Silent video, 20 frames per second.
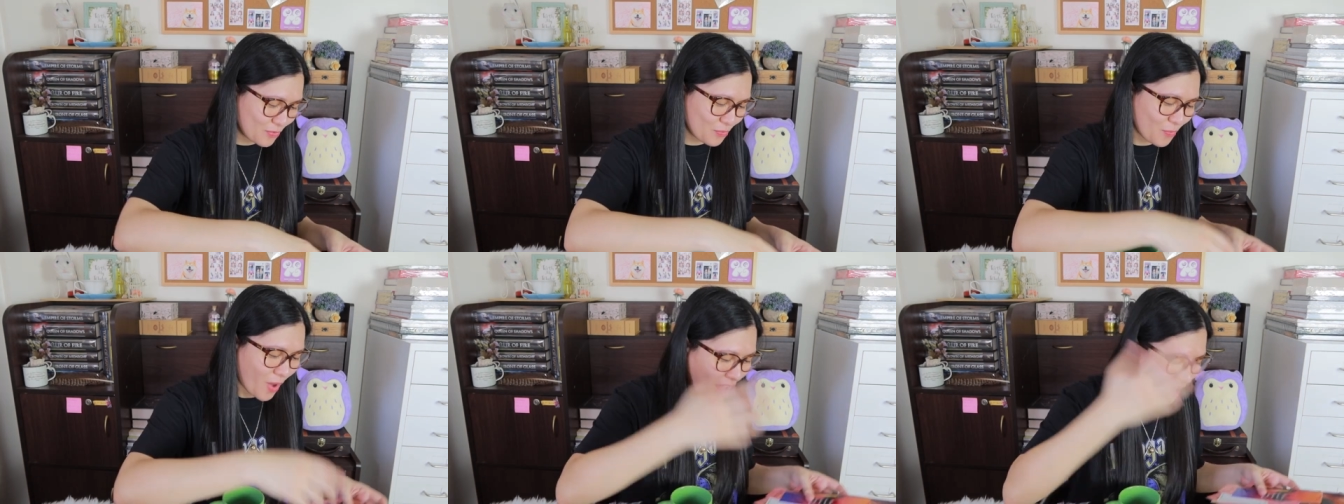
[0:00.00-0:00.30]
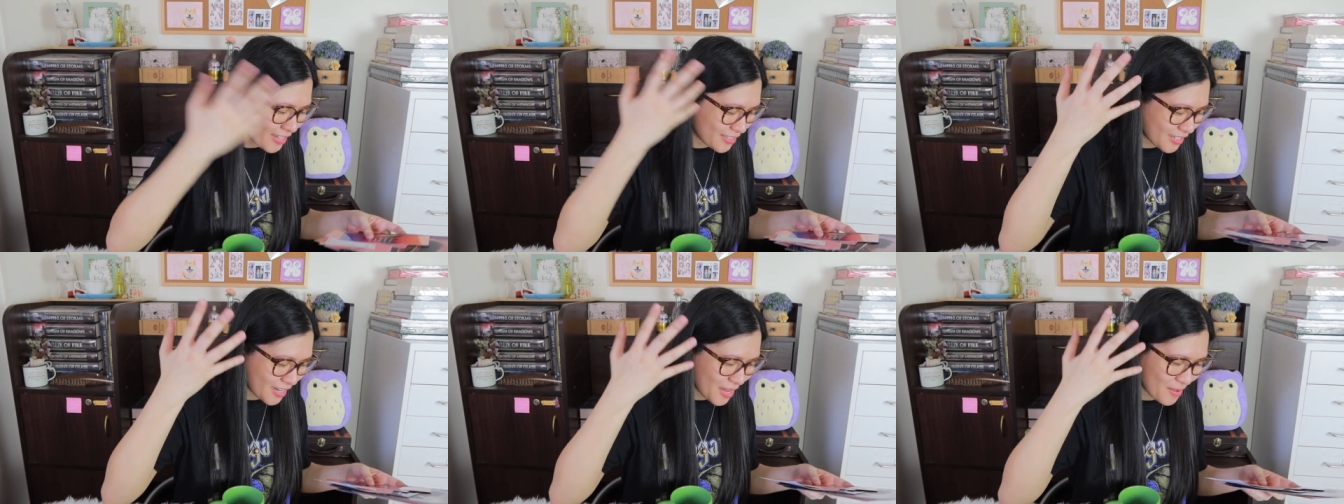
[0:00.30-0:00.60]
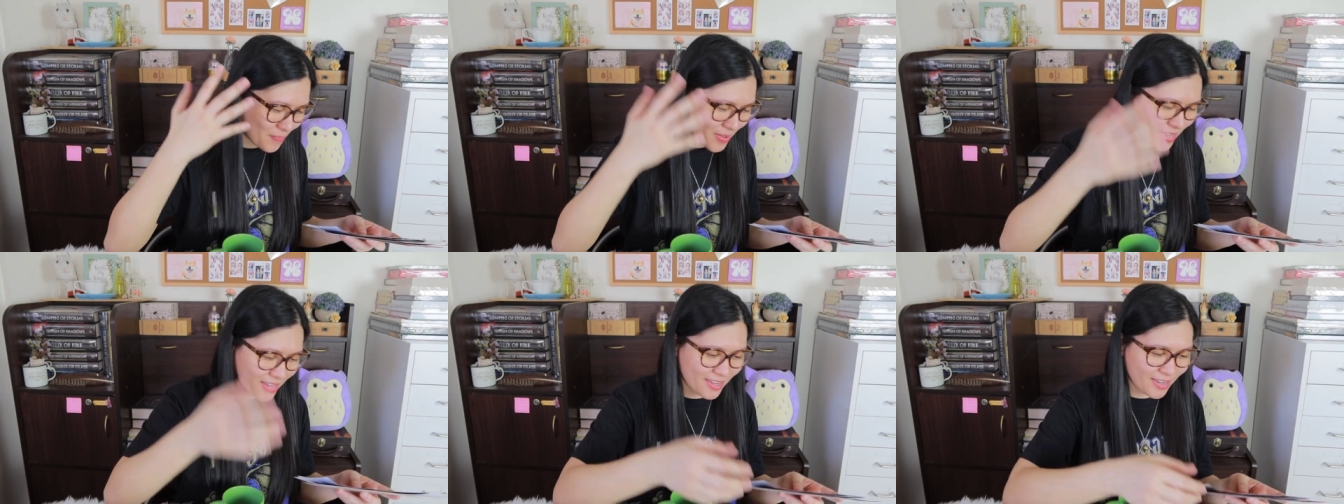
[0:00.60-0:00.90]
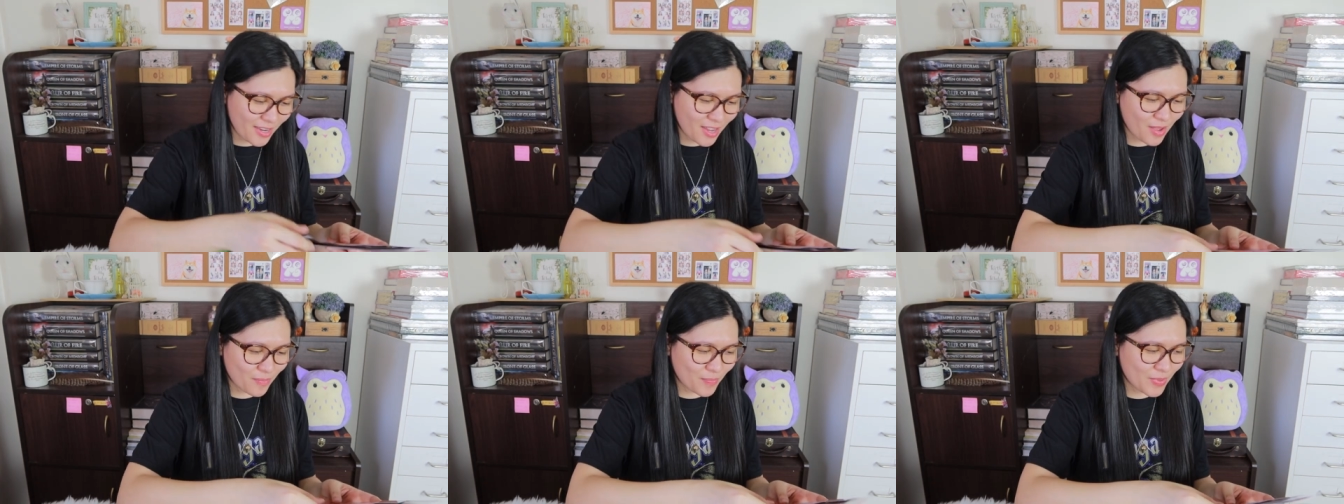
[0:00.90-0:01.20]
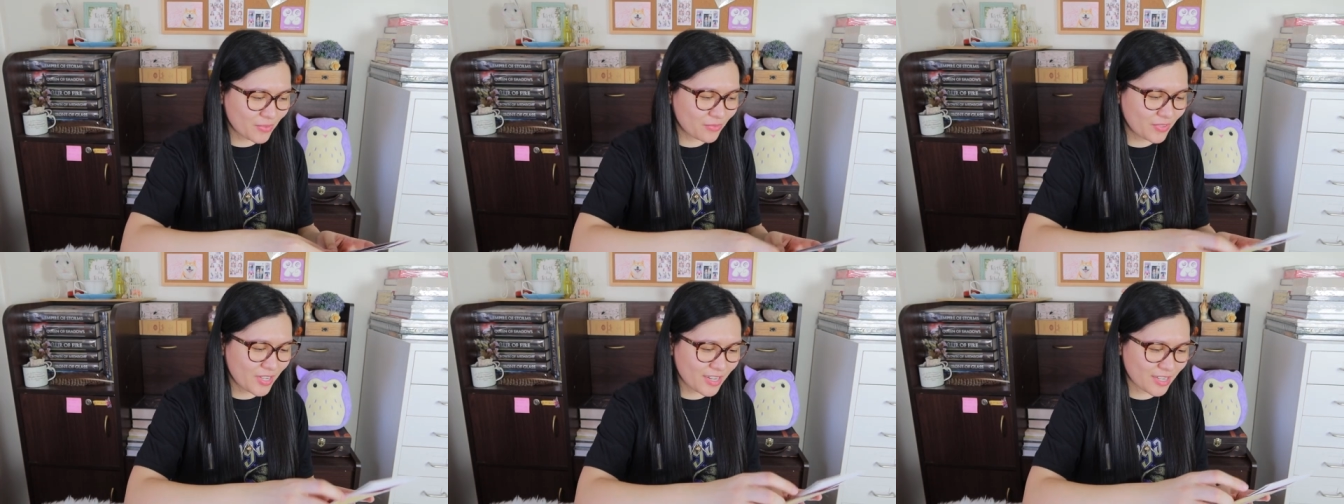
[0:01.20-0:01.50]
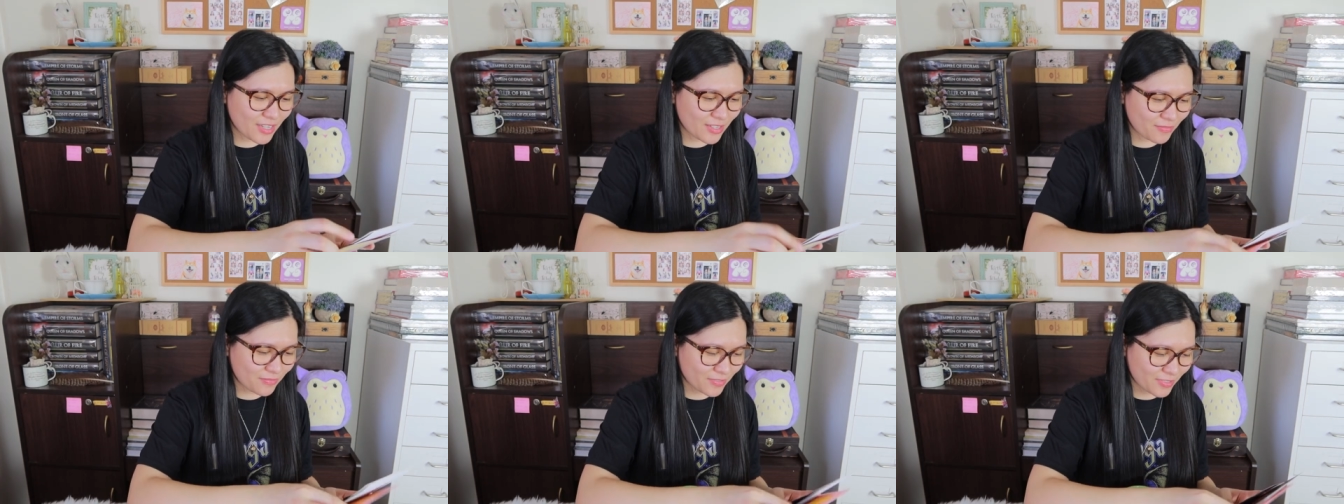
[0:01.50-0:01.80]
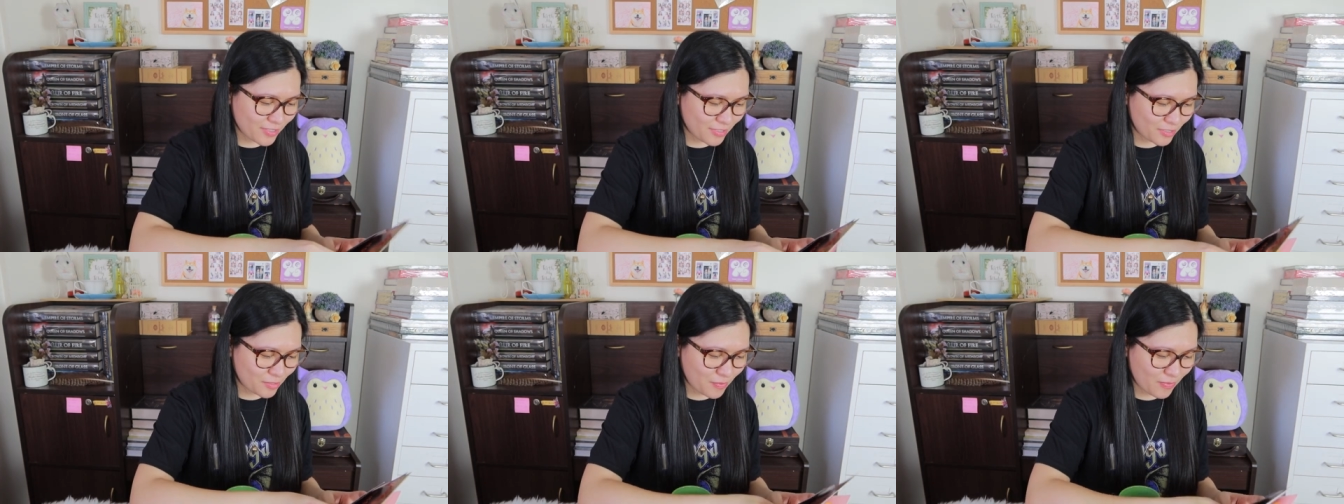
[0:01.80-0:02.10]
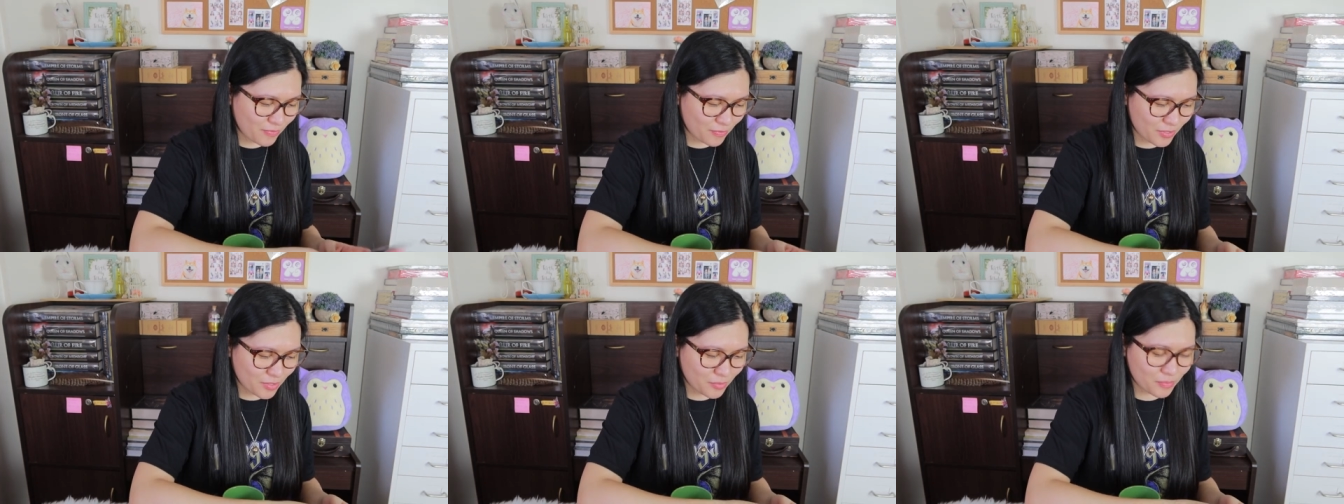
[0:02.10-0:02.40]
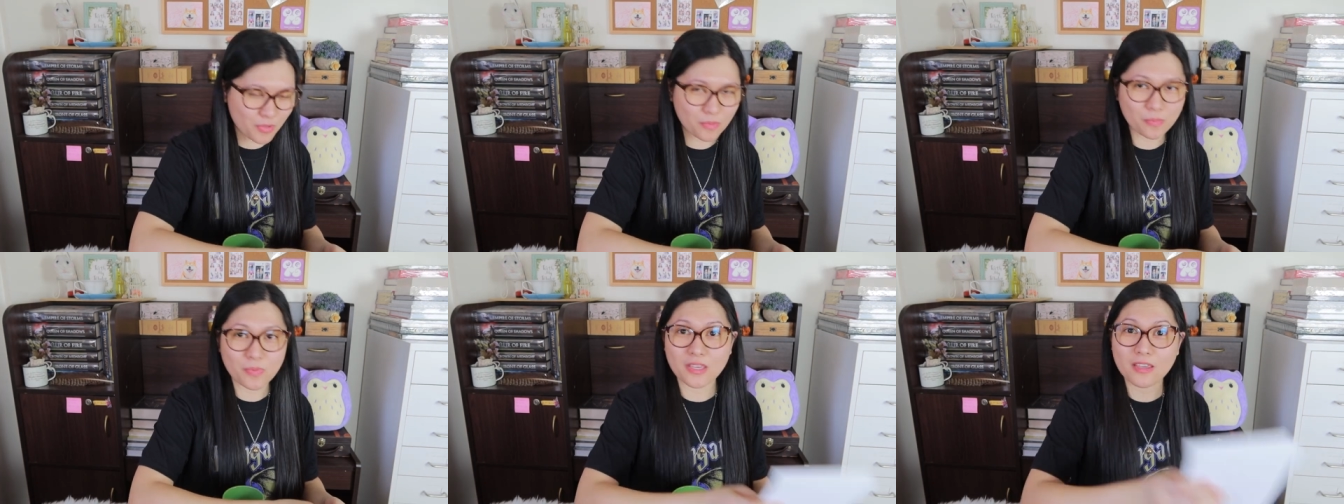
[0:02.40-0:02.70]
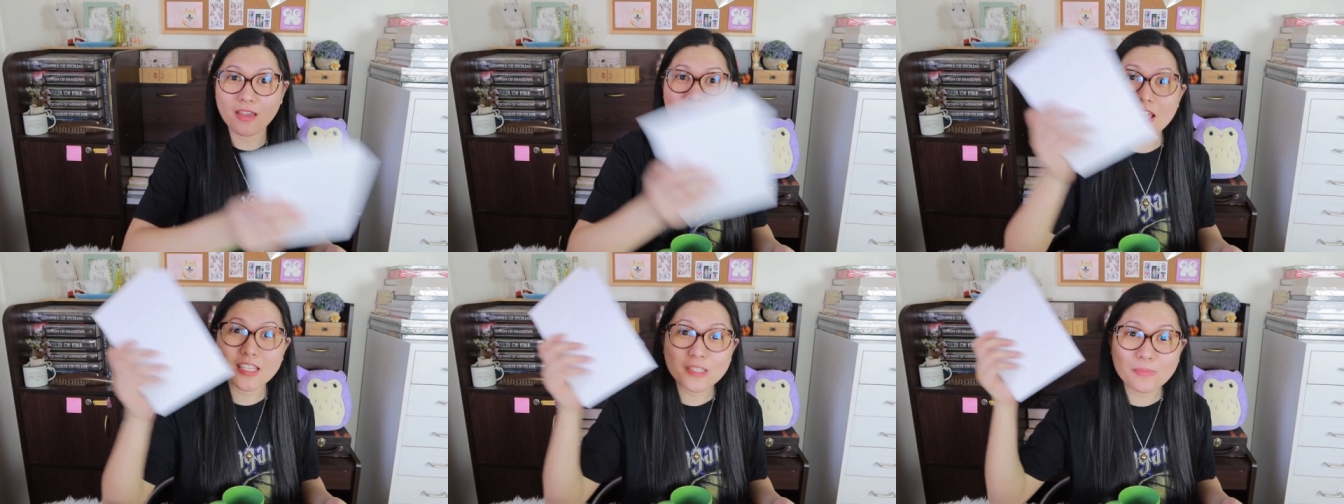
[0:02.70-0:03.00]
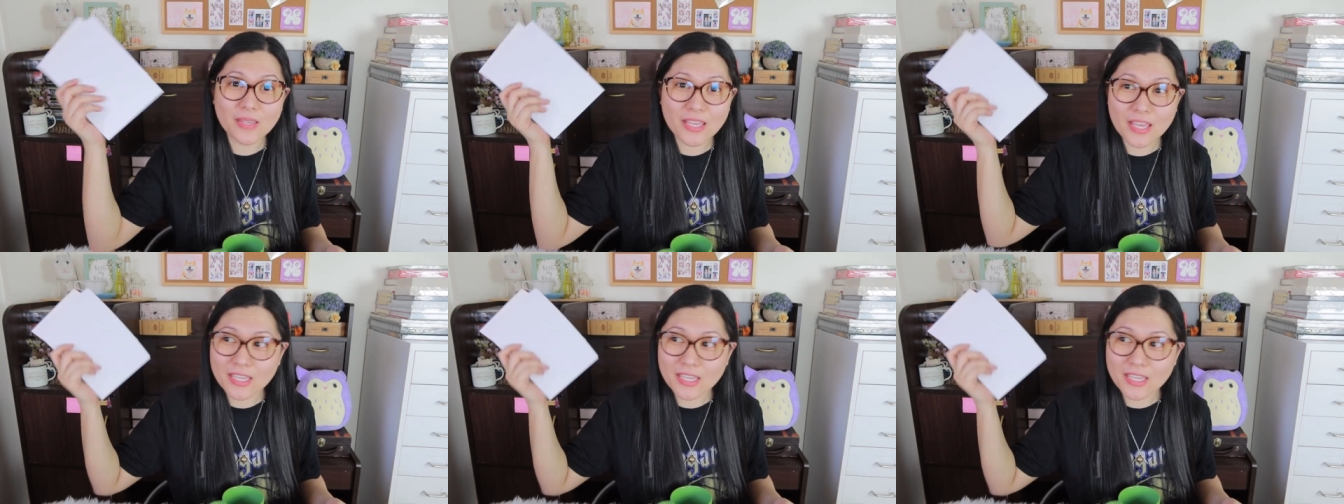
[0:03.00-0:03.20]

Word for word: and why did I pick it up and read it first before the book? Because